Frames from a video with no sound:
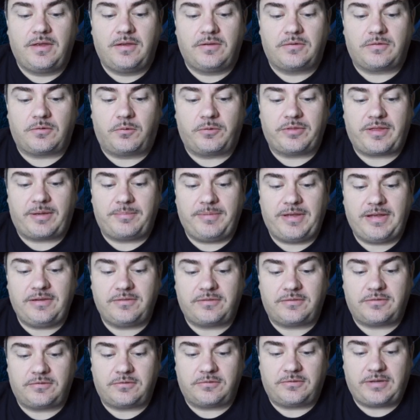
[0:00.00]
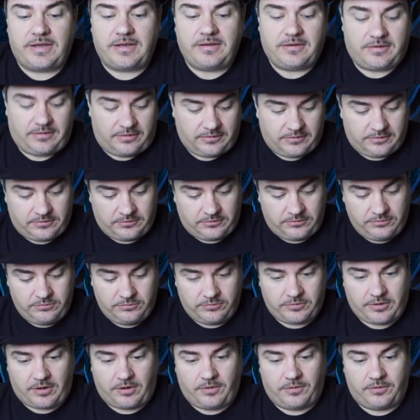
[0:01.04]
So what that means is you take
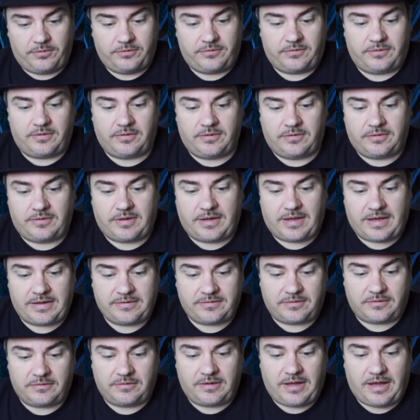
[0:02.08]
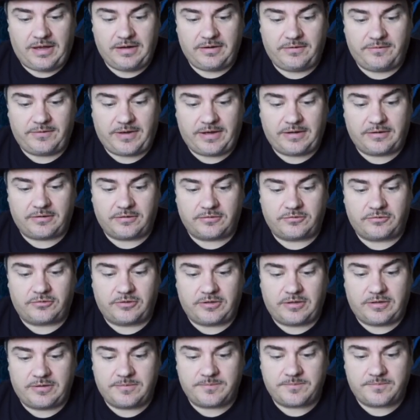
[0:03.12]
glucose that has a lot of
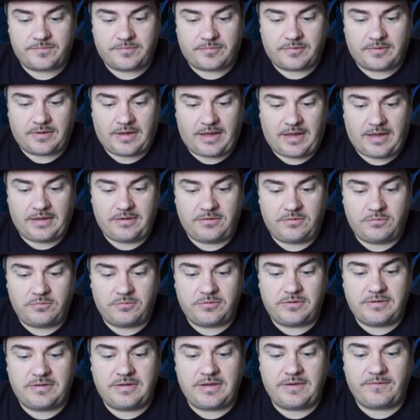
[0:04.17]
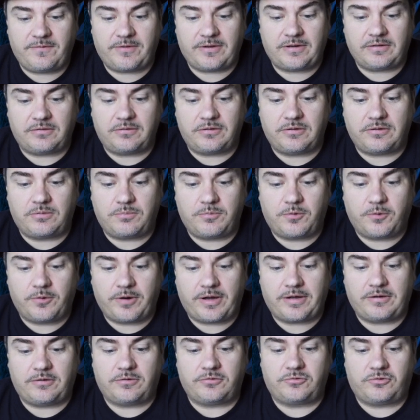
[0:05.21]
energy and you give it a little more
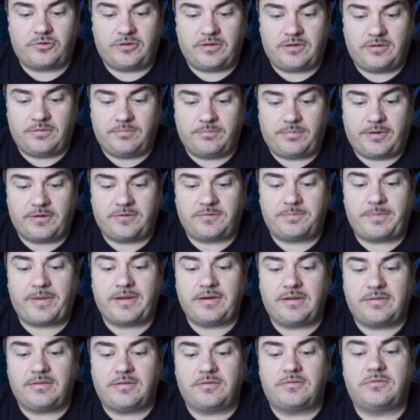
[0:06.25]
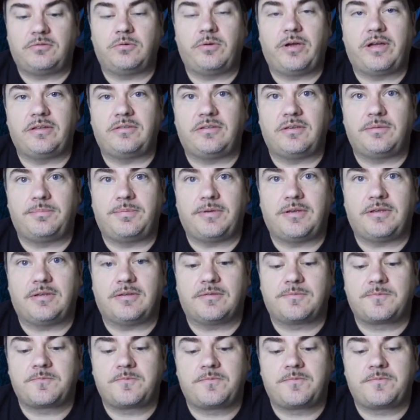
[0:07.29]
energy by spending these two A T P.